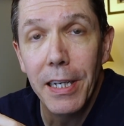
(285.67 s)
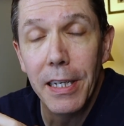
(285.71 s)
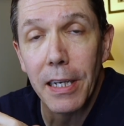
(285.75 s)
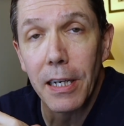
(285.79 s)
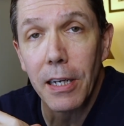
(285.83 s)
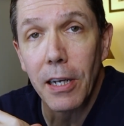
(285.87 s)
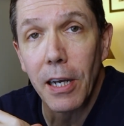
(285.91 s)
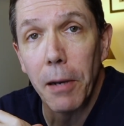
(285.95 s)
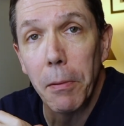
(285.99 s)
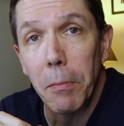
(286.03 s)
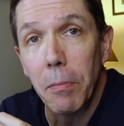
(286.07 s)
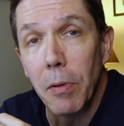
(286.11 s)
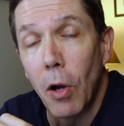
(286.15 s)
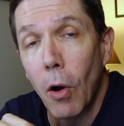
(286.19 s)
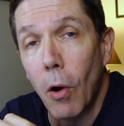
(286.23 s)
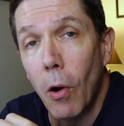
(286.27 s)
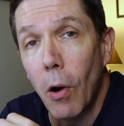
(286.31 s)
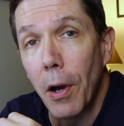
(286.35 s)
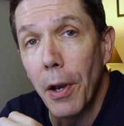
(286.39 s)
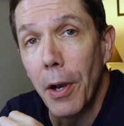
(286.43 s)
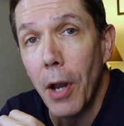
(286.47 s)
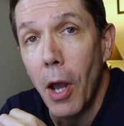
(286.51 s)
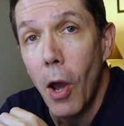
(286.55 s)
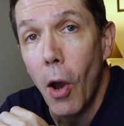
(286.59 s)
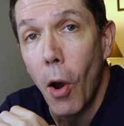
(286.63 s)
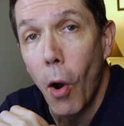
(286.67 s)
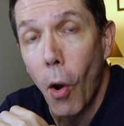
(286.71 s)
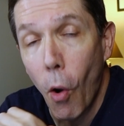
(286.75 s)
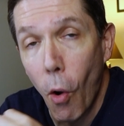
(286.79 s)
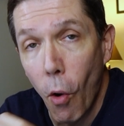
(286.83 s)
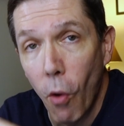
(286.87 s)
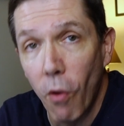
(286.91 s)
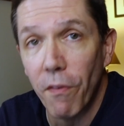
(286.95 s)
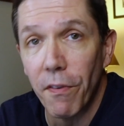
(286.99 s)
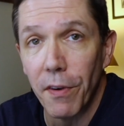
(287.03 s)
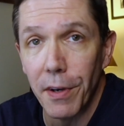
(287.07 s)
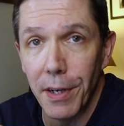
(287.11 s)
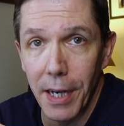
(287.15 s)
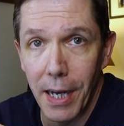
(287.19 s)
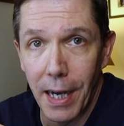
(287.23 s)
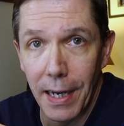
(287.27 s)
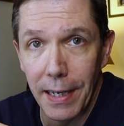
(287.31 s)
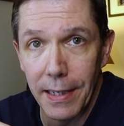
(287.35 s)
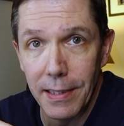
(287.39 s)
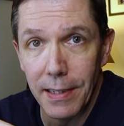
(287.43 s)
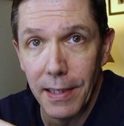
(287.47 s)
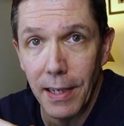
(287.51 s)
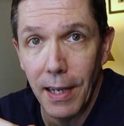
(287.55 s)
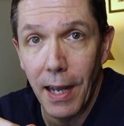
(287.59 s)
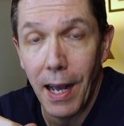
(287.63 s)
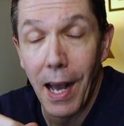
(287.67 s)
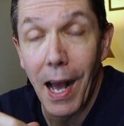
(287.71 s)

income gone overnight.